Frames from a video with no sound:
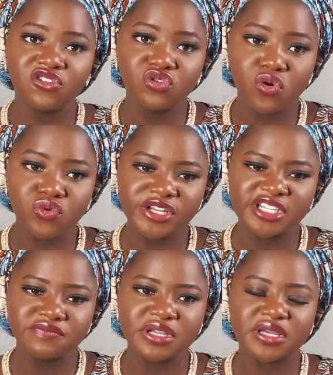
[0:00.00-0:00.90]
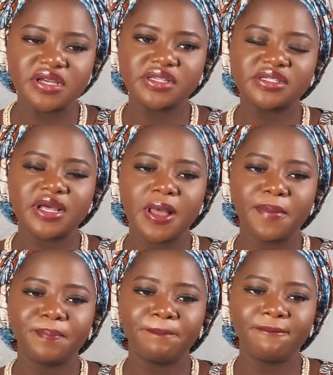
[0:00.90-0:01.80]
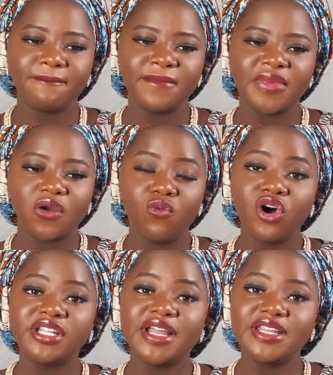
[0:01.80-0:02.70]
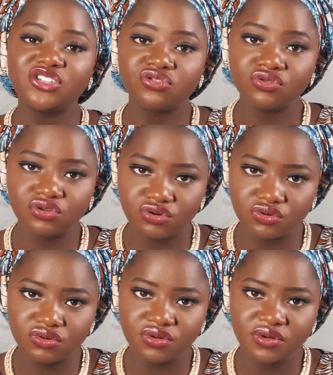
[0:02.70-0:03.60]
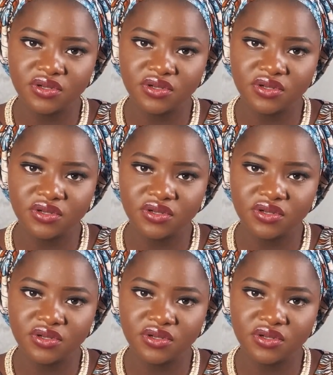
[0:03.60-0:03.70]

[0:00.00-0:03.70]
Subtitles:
no reason because what they need to do,